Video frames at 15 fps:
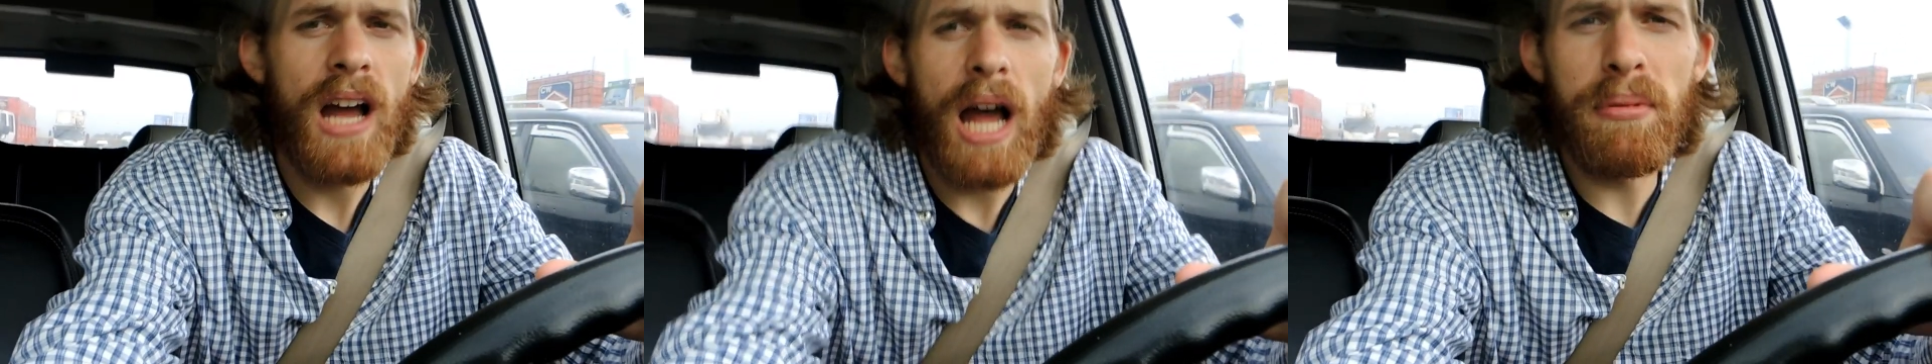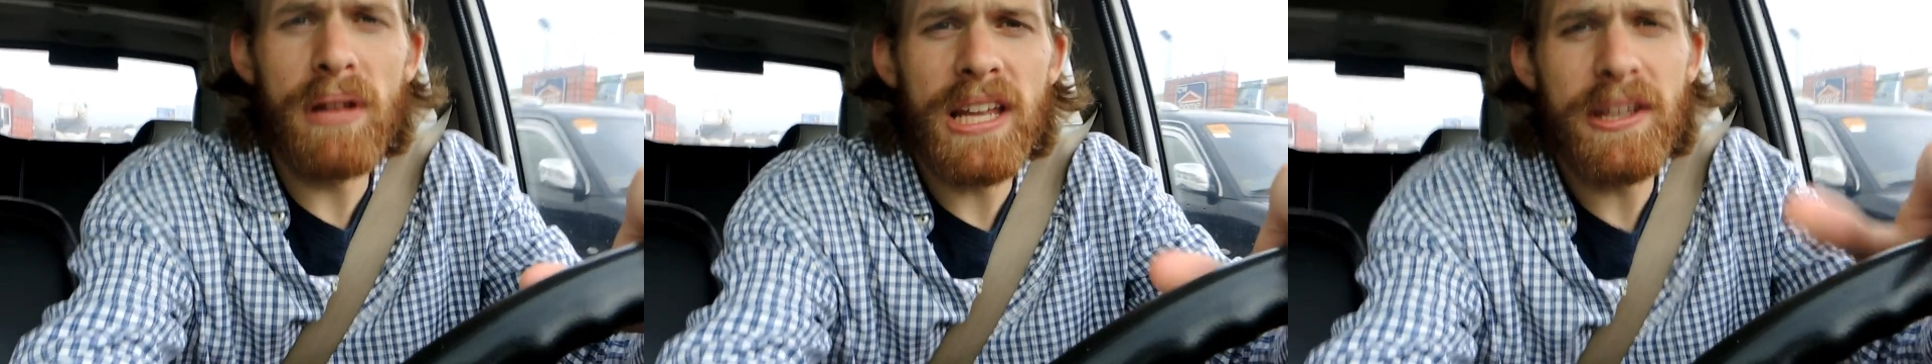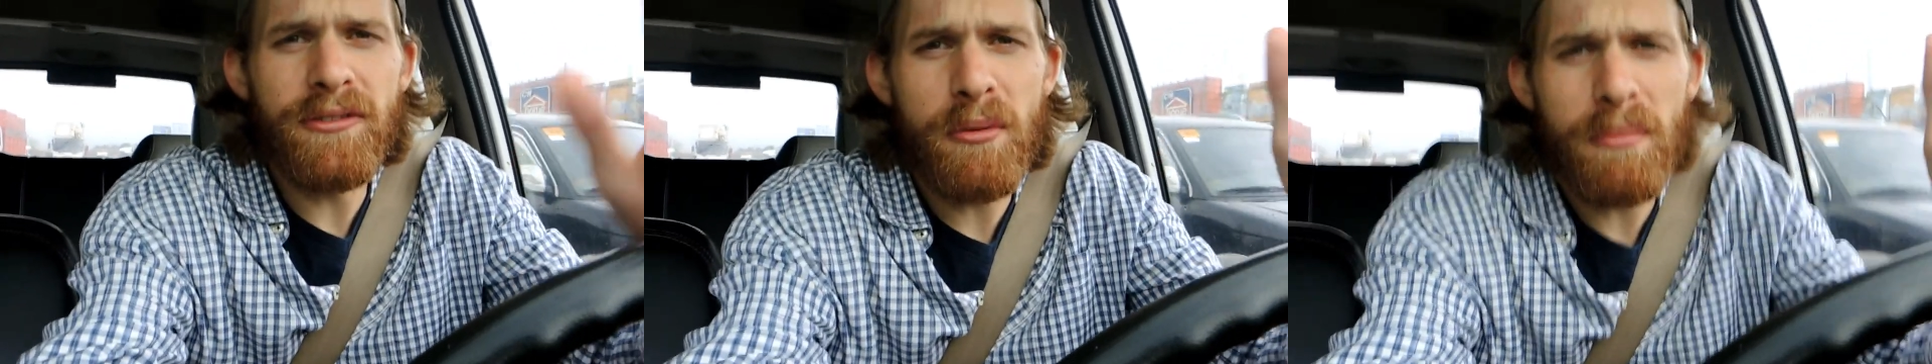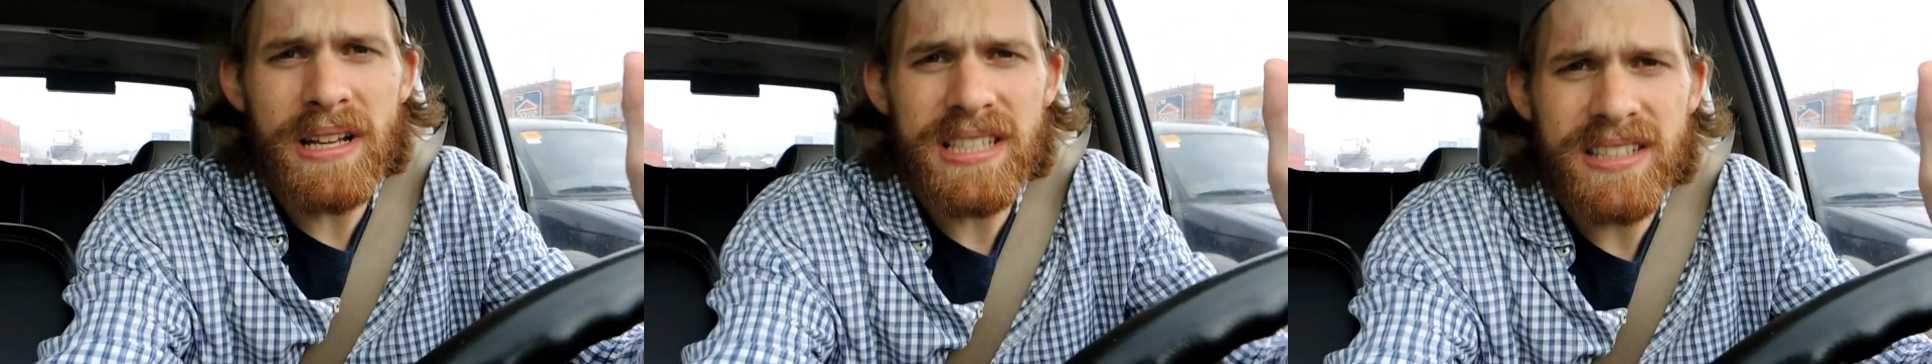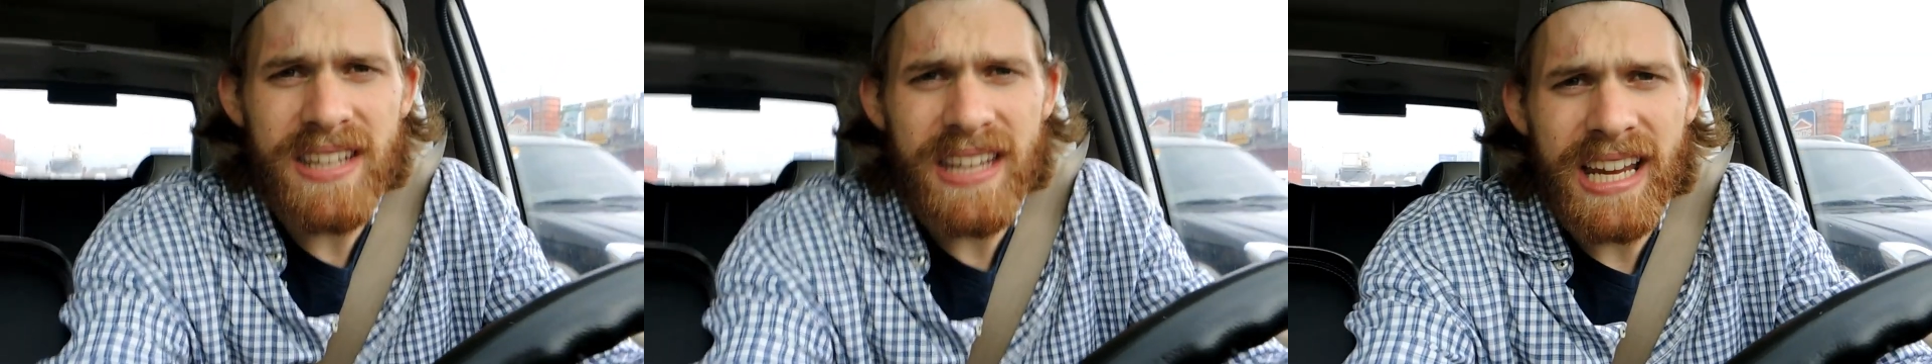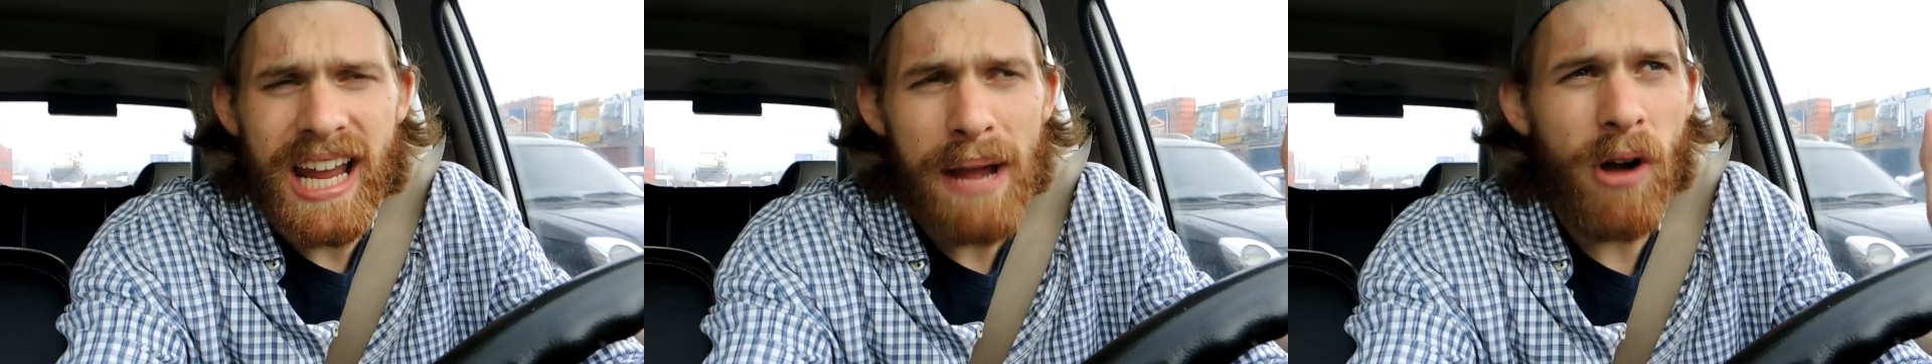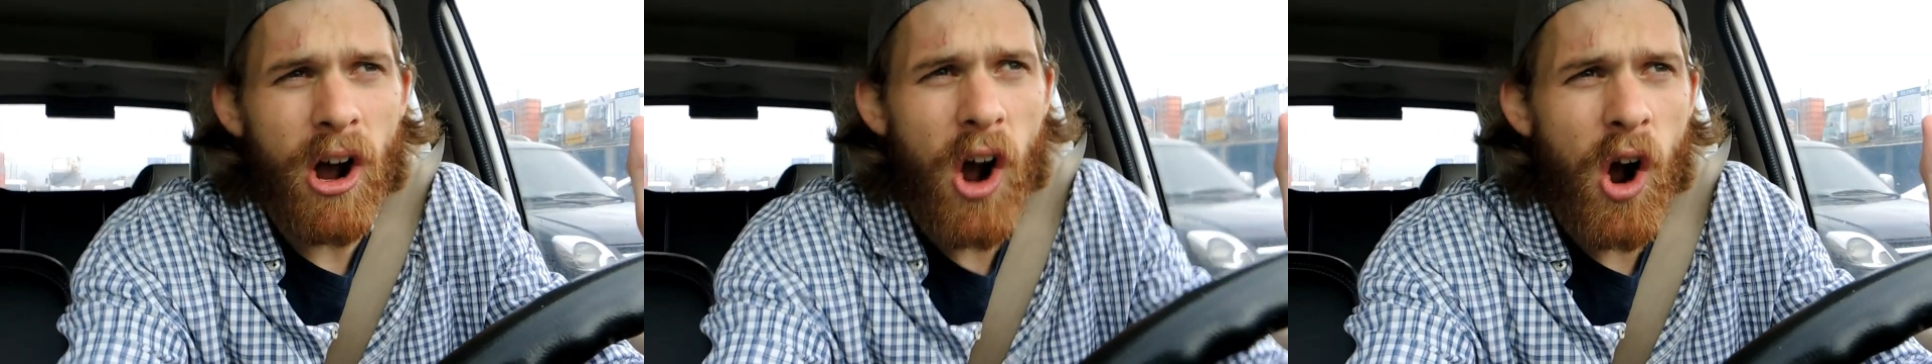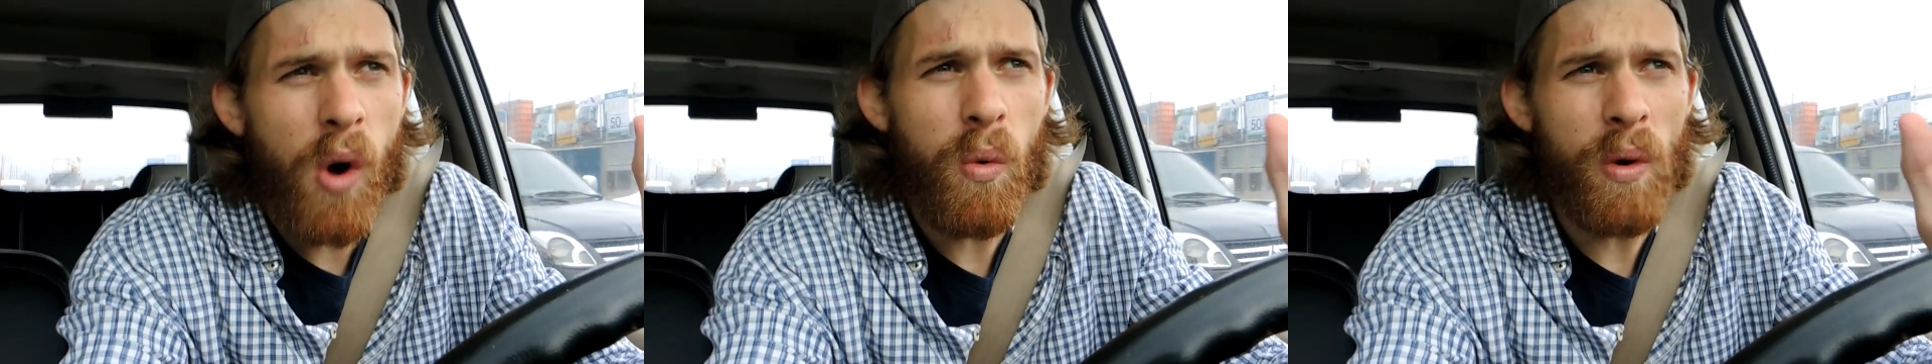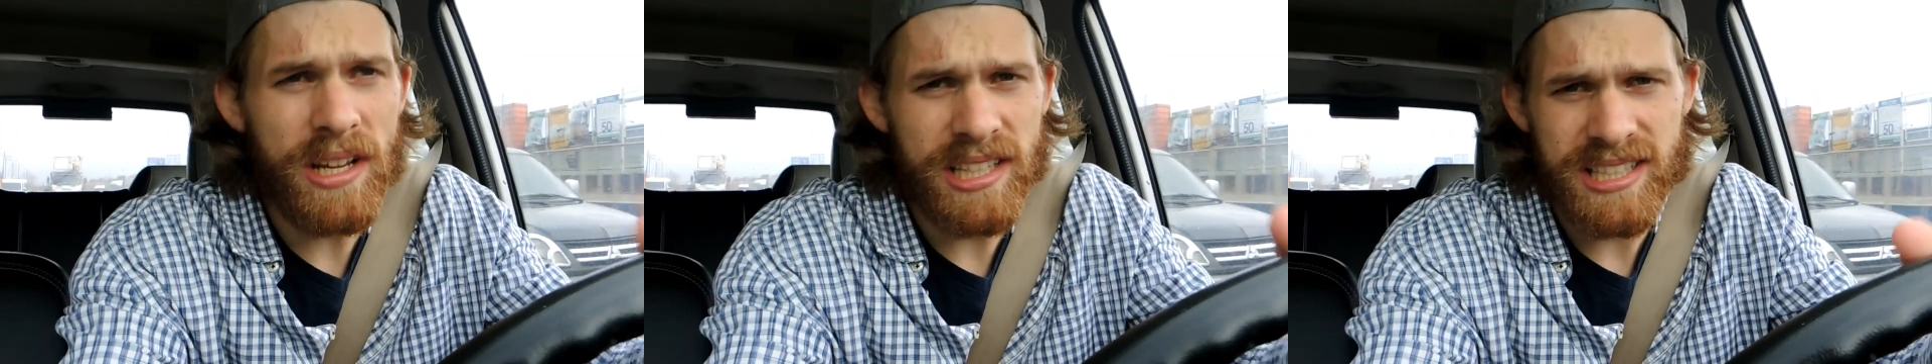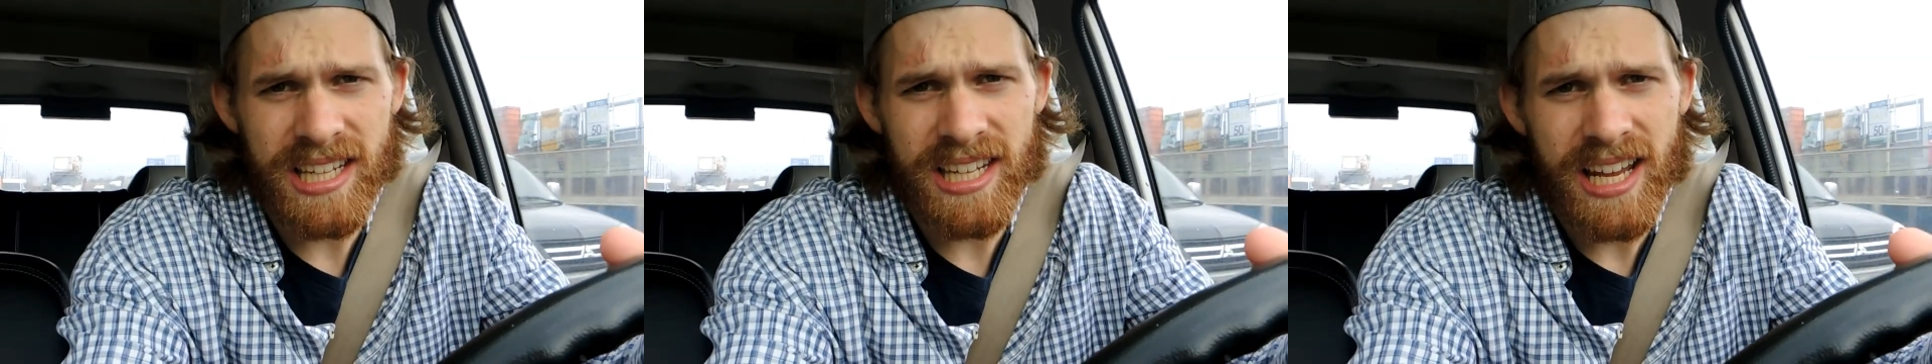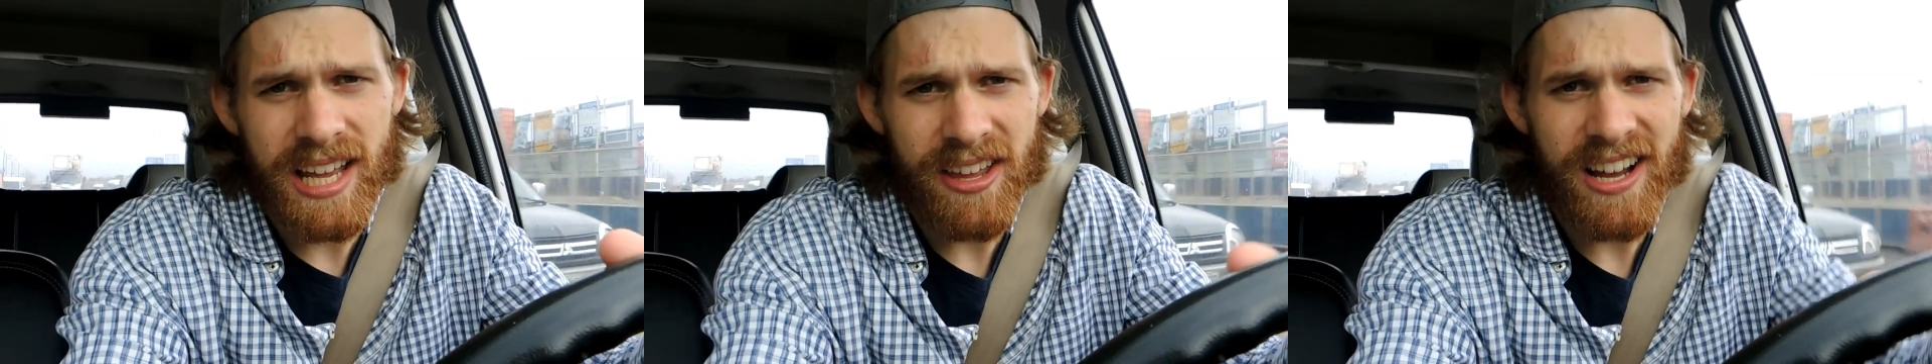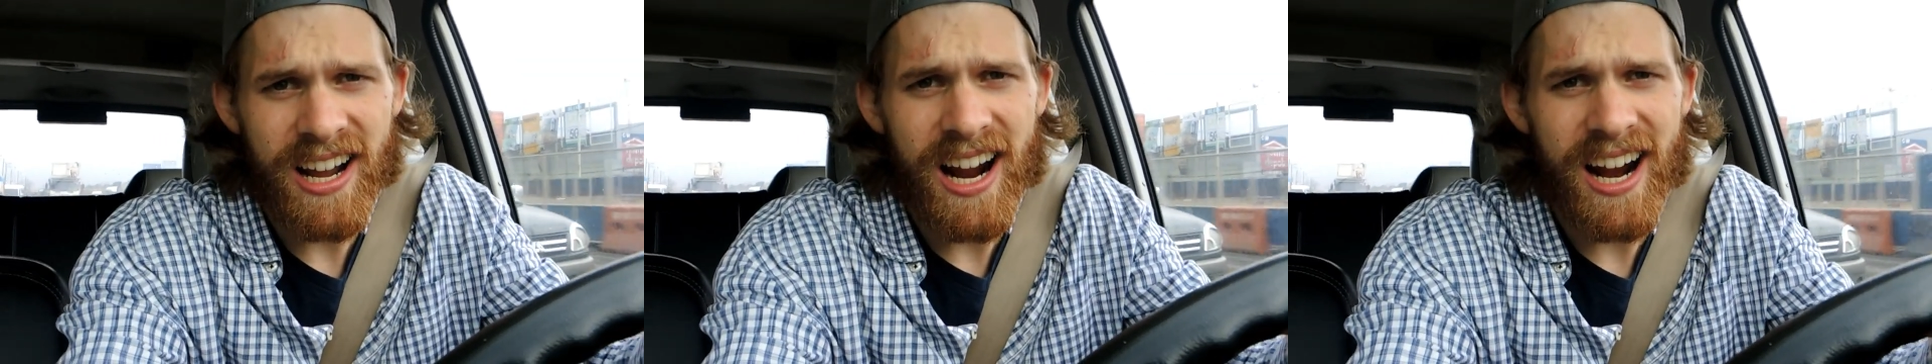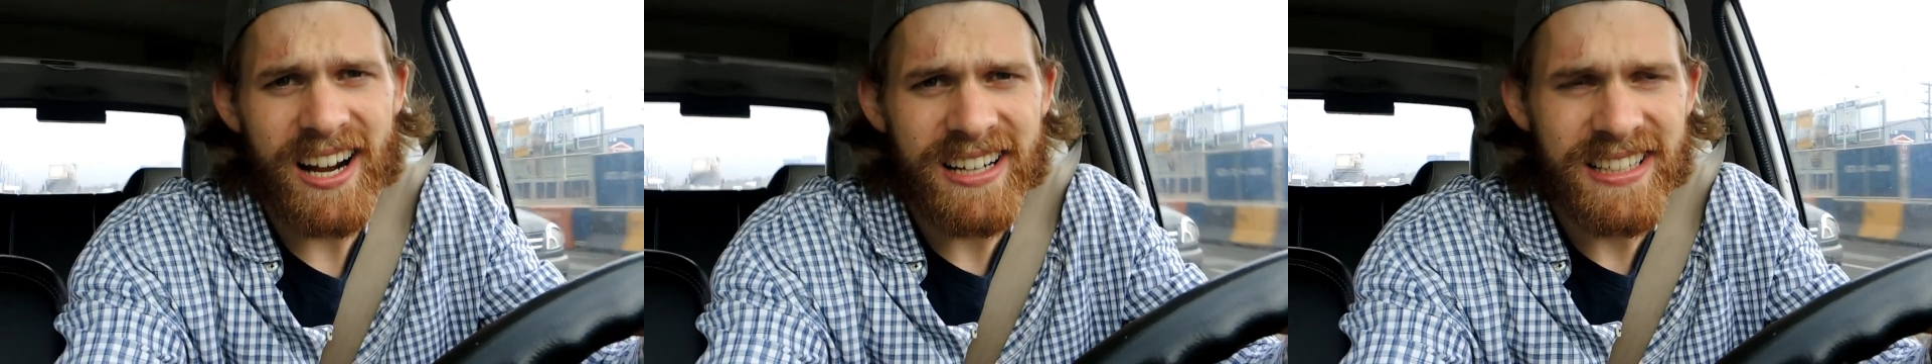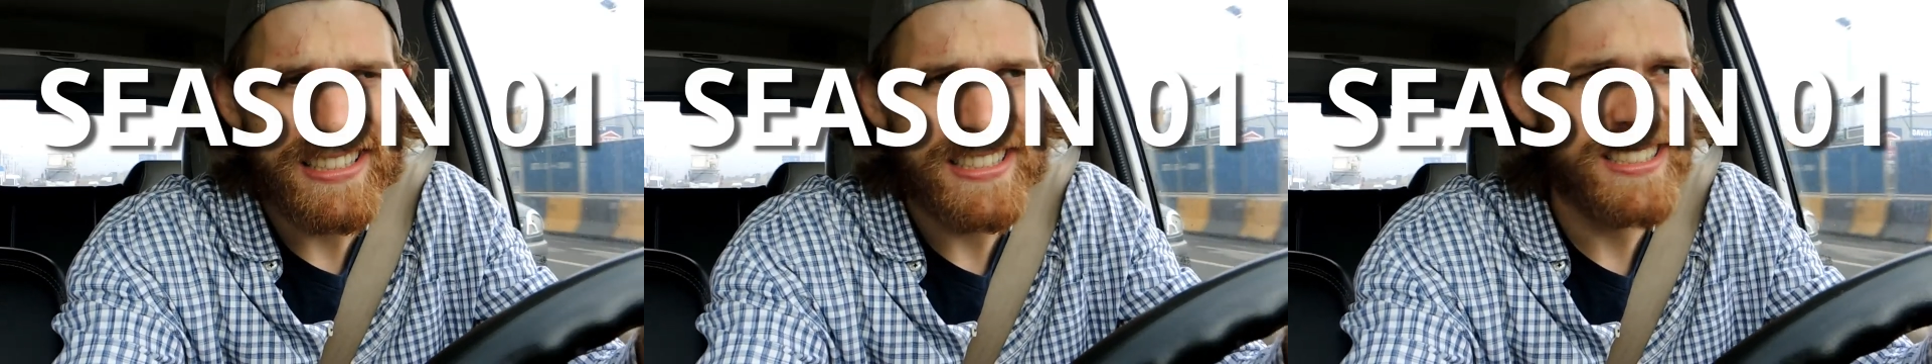I believe you must think I'm always sitting in the car.